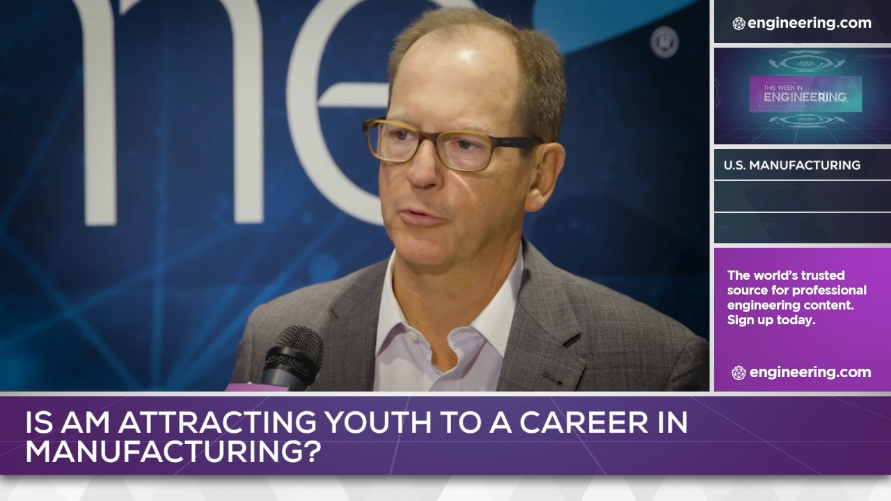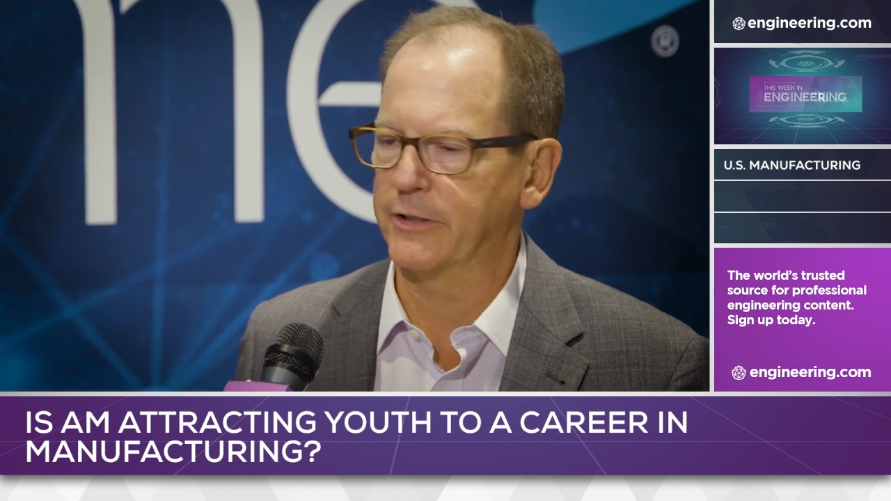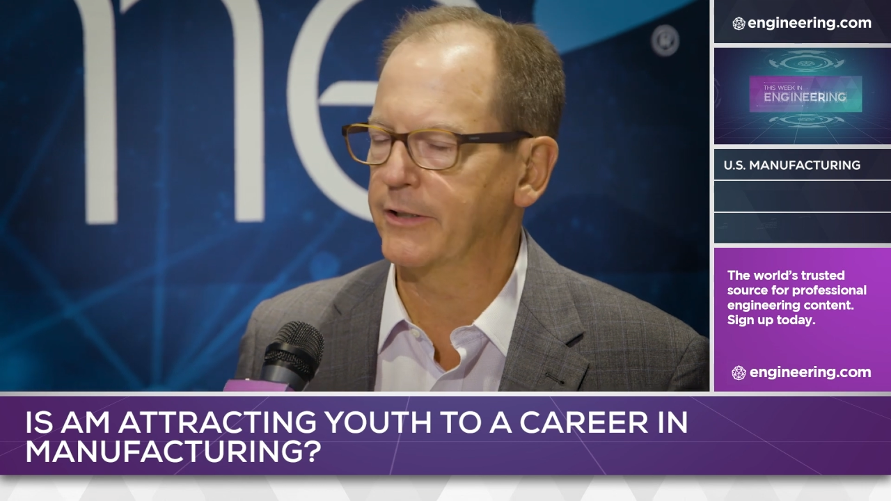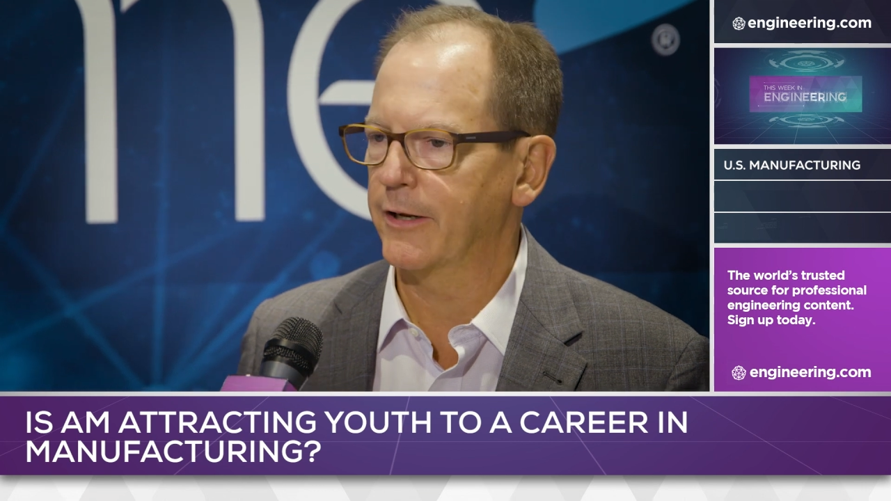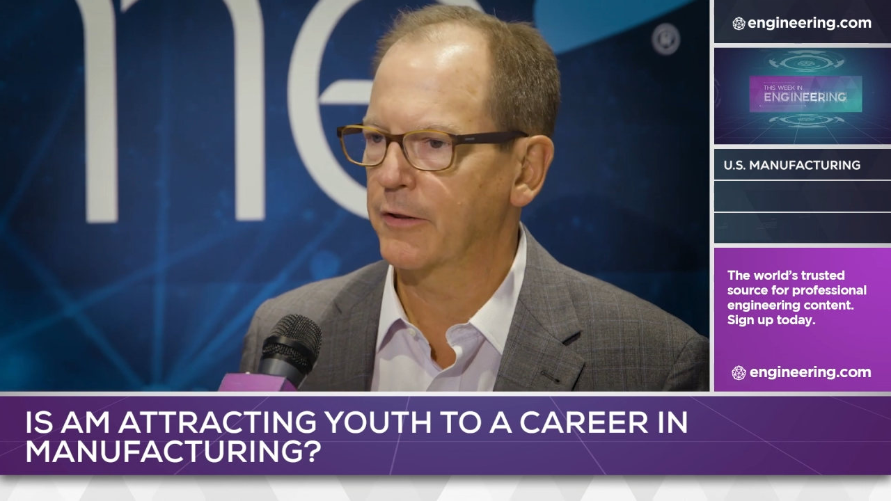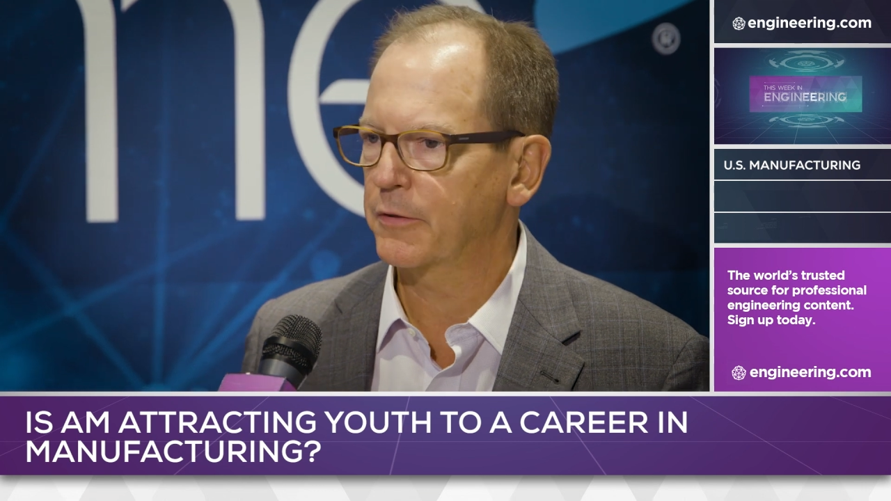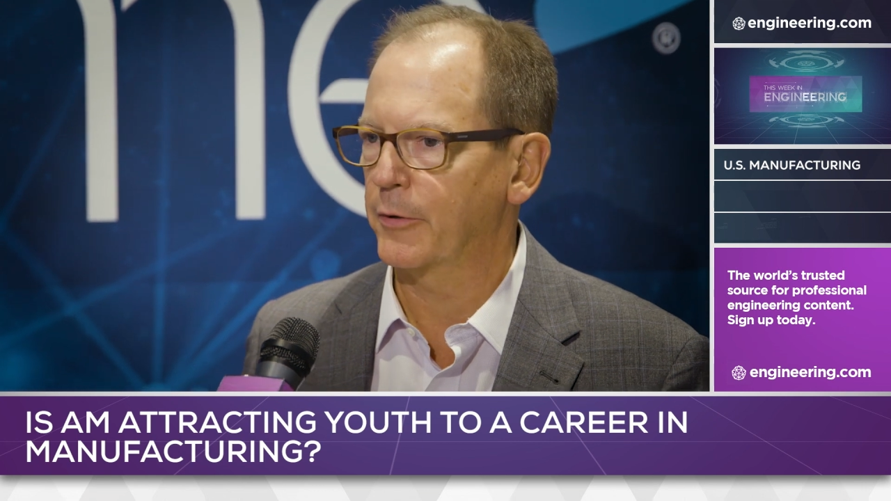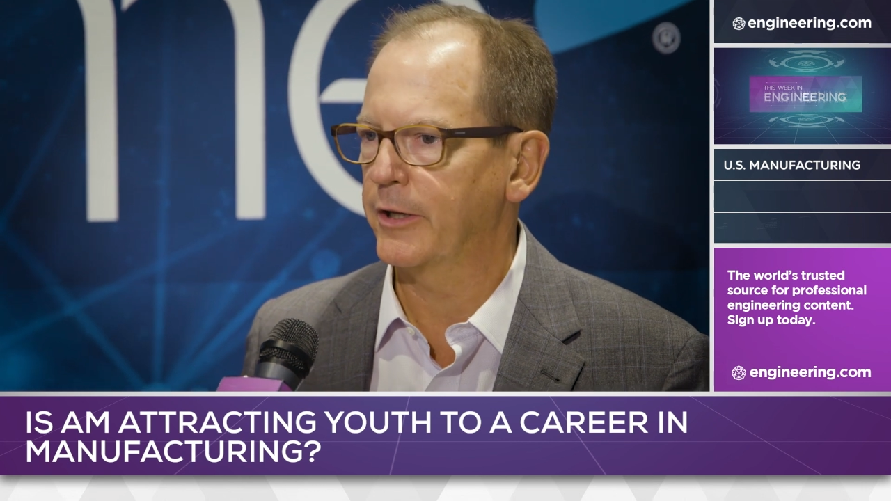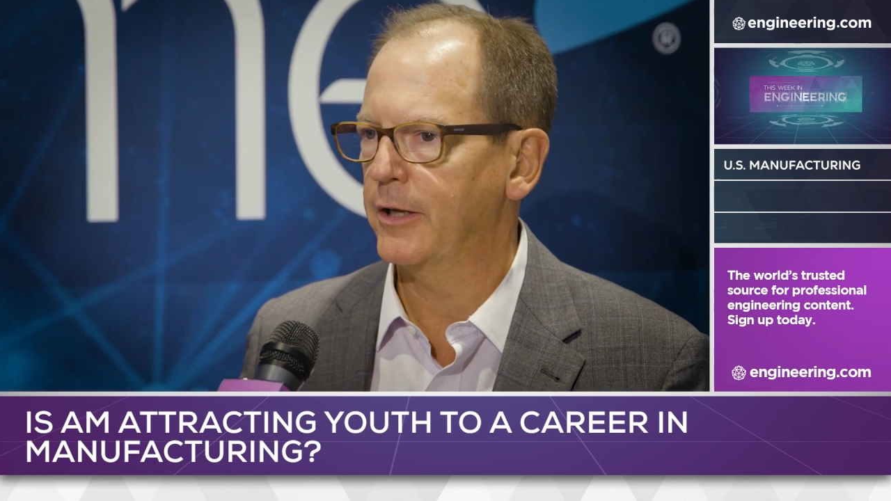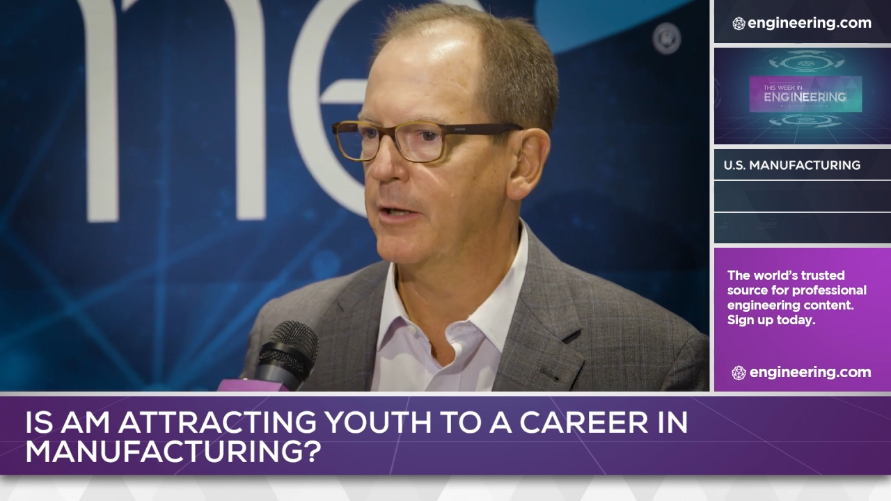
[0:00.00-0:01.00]
printing,
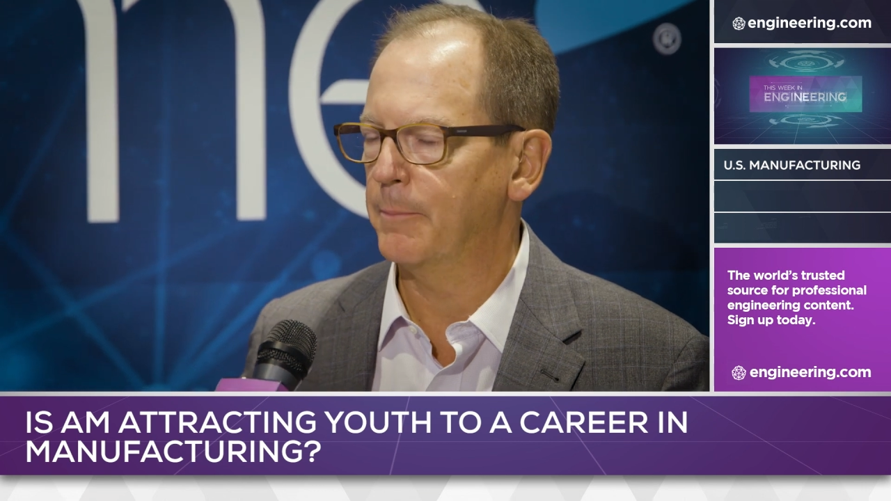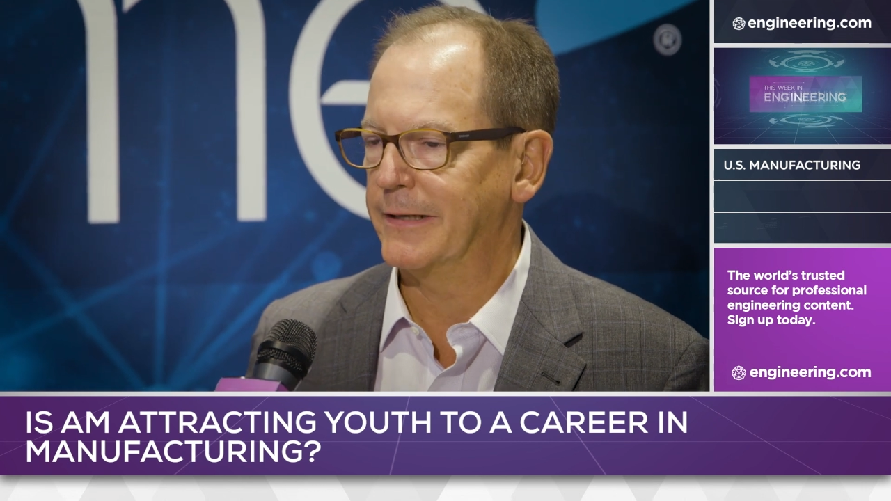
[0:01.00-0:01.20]
3D,